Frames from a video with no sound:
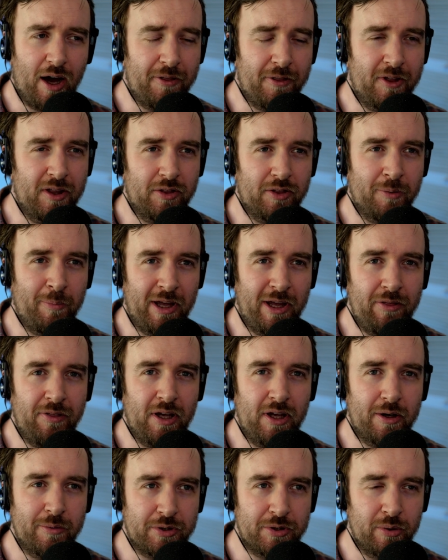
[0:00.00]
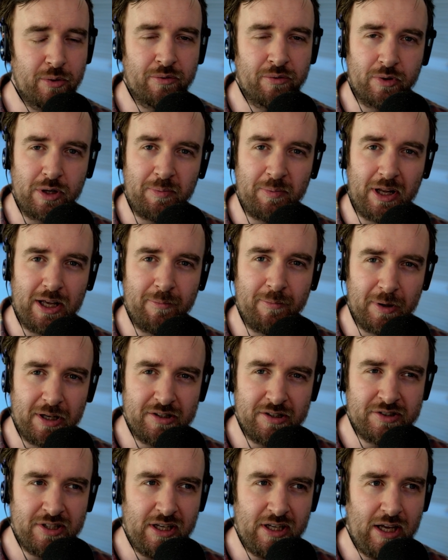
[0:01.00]
I think the main thing I would do with
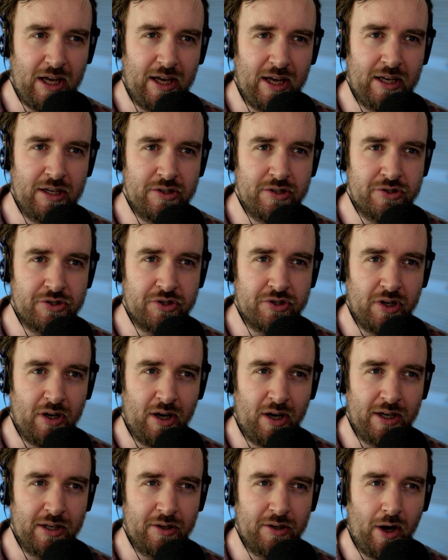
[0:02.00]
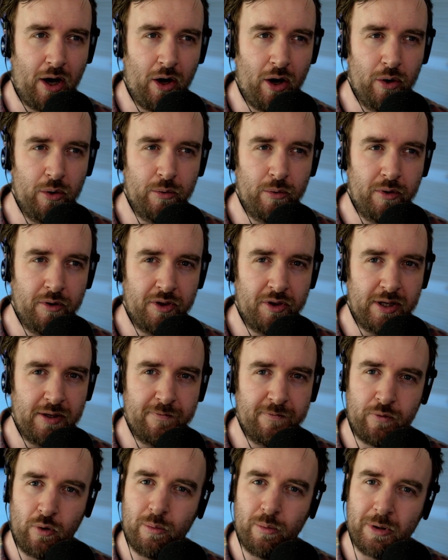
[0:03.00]
replayability is I'd hone the
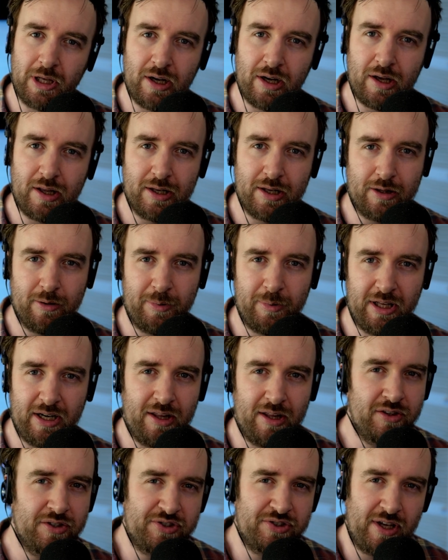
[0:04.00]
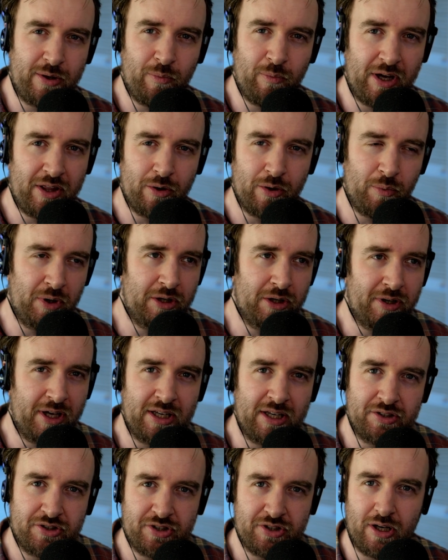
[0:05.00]
formula a little bit, in the same way that when you're
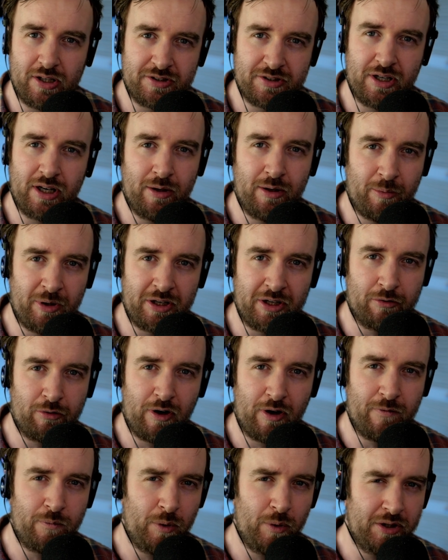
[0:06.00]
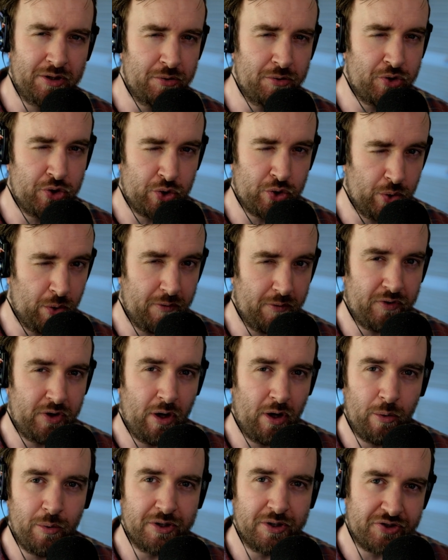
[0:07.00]
getting started in a Minecraft world, you sort of
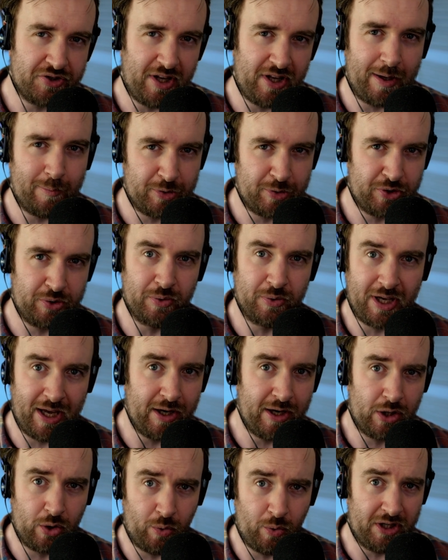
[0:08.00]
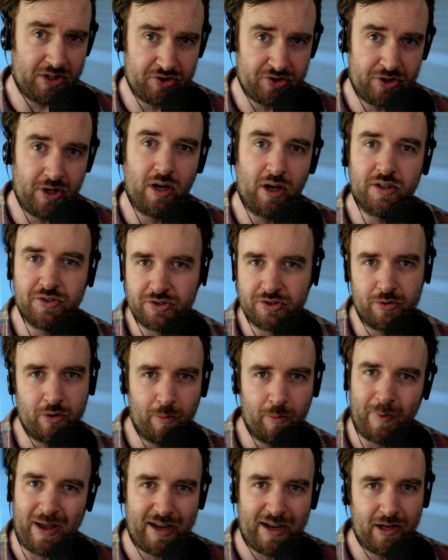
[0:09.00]
know the steps to get a quick start, so you're
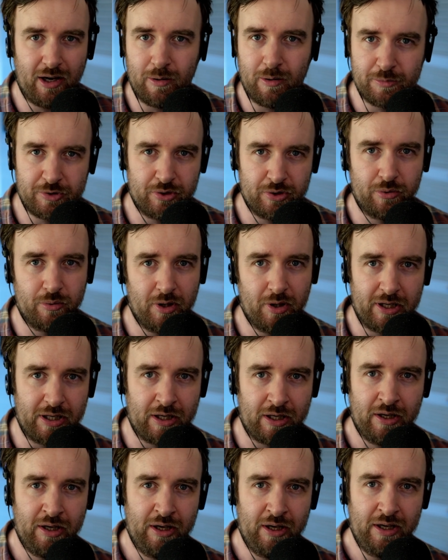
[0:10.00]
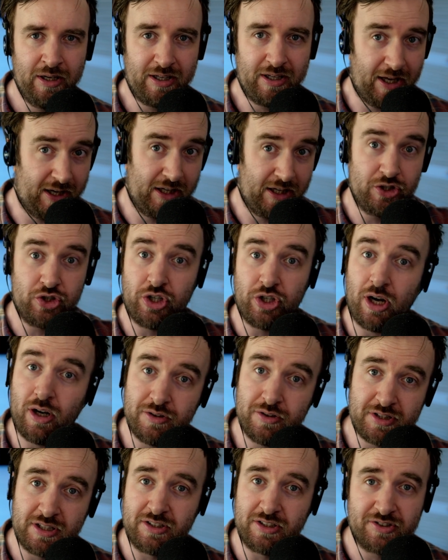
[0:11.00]
back up to, like, getting
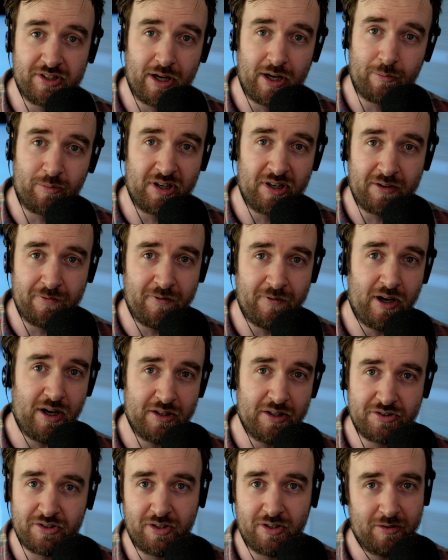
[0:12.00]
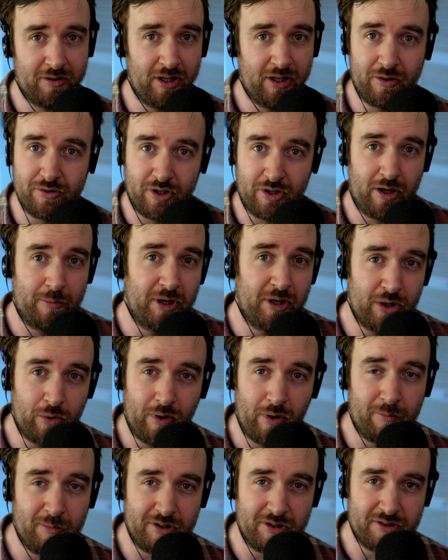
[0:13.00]
enchanting set up really fast and, diamond
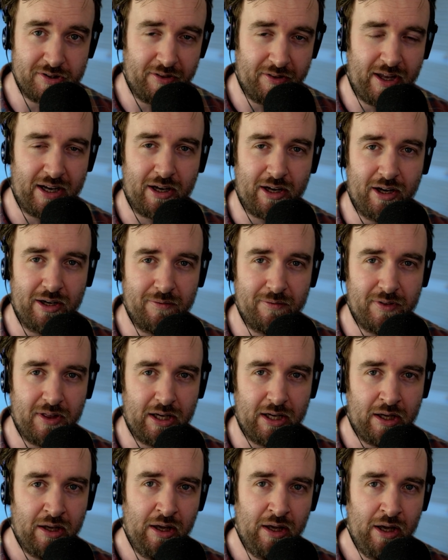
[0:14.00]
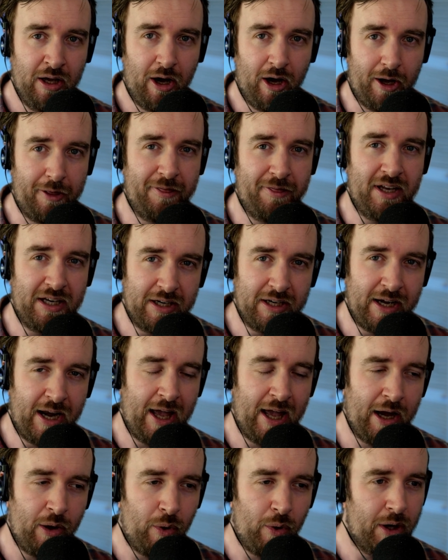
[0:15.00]
equipment and that kind of thing. I think
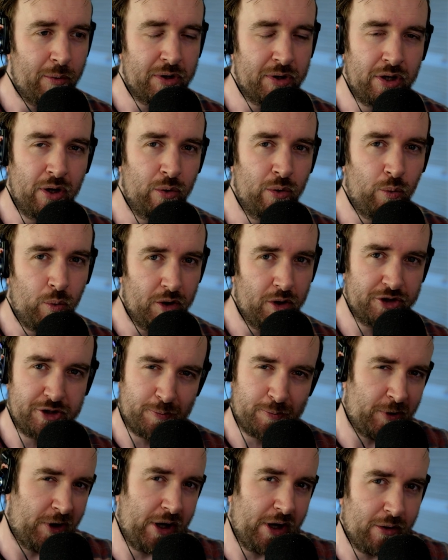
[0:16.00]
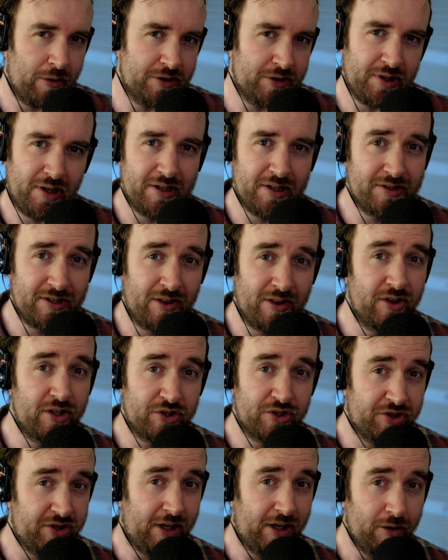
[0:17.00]
now I would know what to prioritize in the
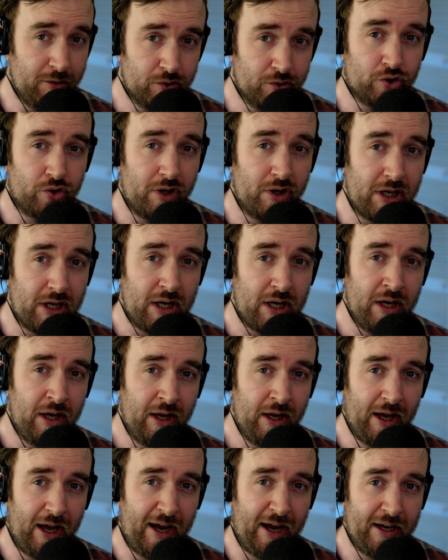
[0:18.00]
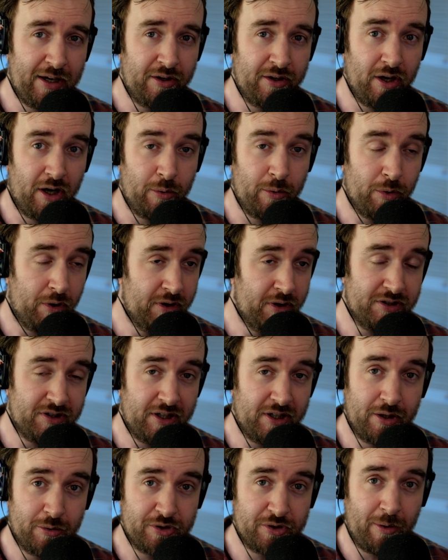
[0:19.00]
skill tree, and I would
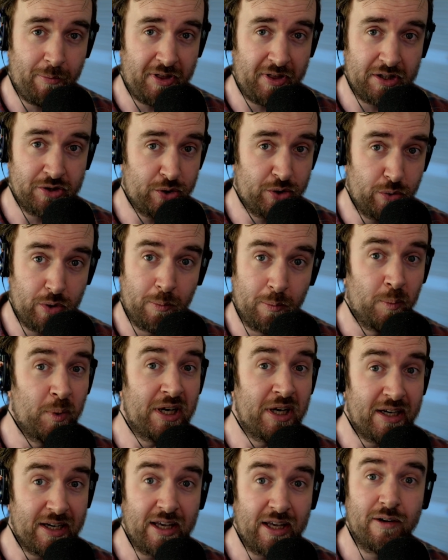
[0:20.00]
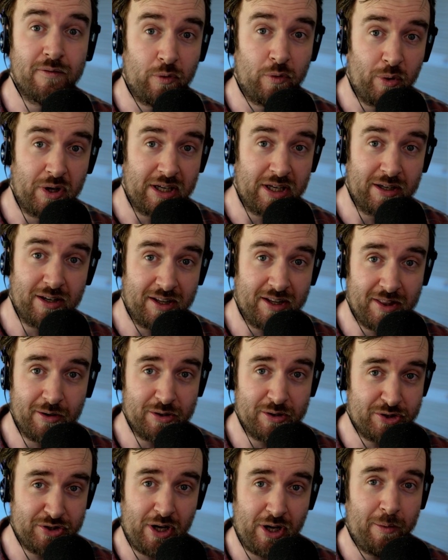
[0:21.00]
honestly know some things to completely avoid. Like, there
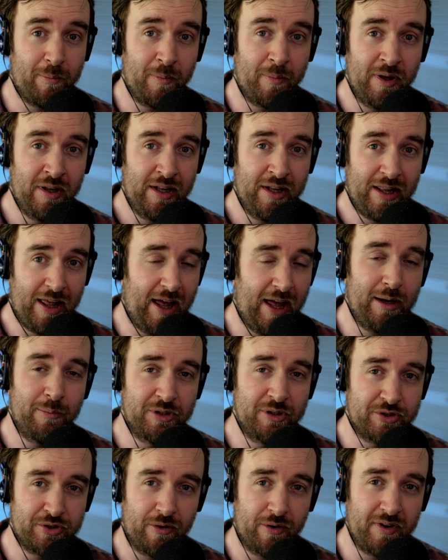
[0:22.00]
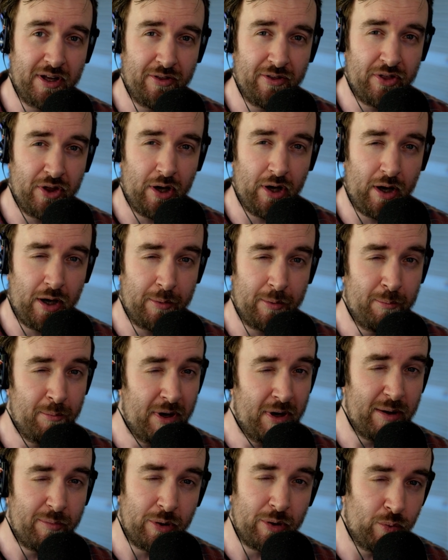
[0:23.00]
are some elements of it that I
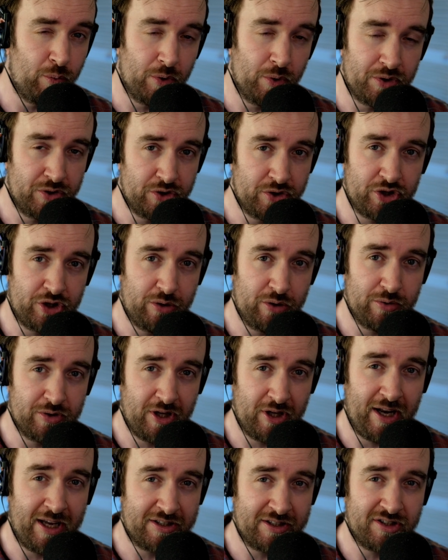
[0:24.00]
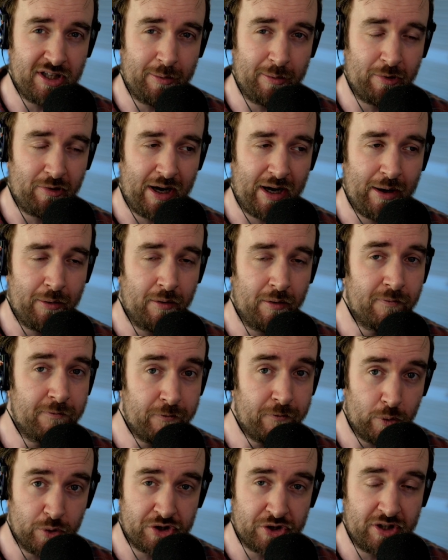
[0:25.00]
maybe wouldn't choose the next time around.
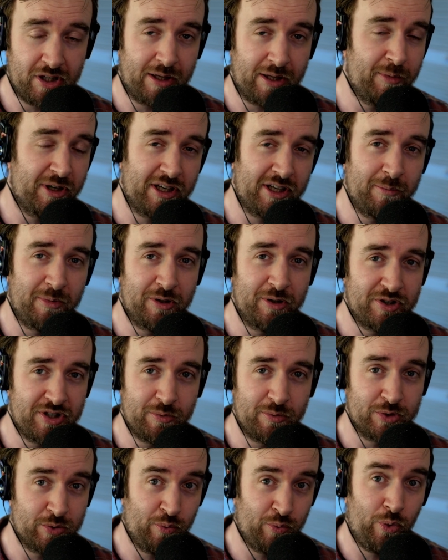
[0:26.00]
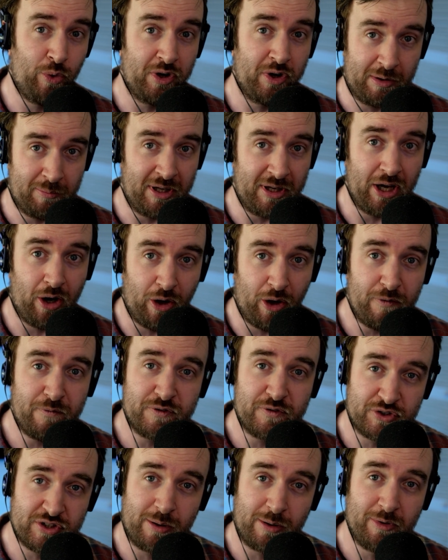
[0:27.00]
Unfortunately, my community was warning me off
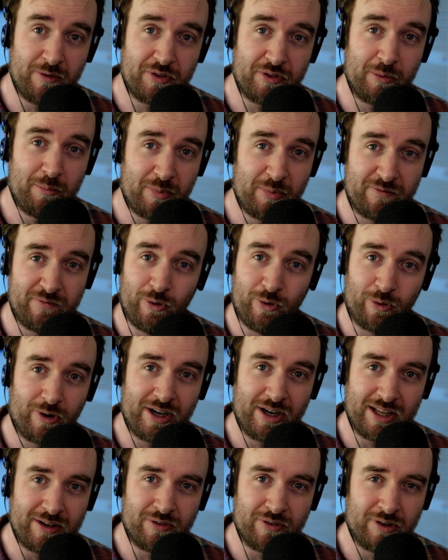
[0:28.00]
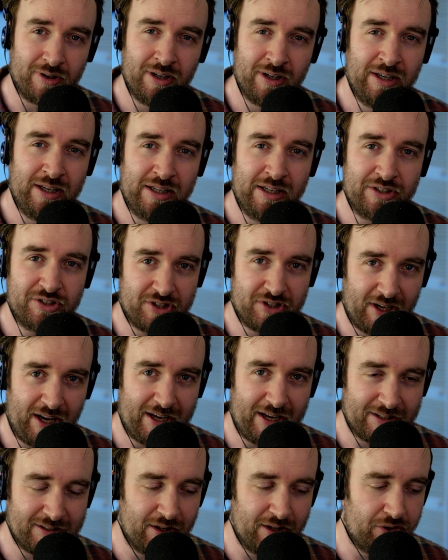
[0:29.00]
some of them before I'd even
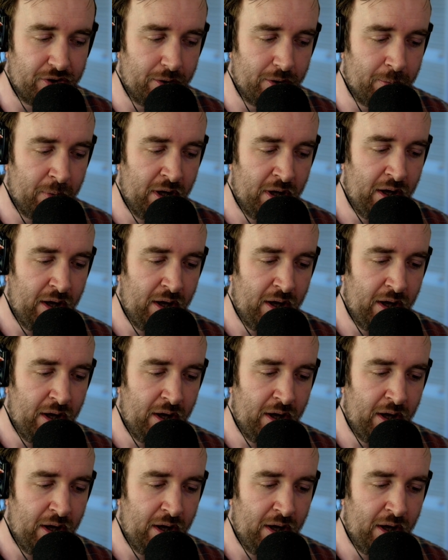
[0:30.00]
selected them.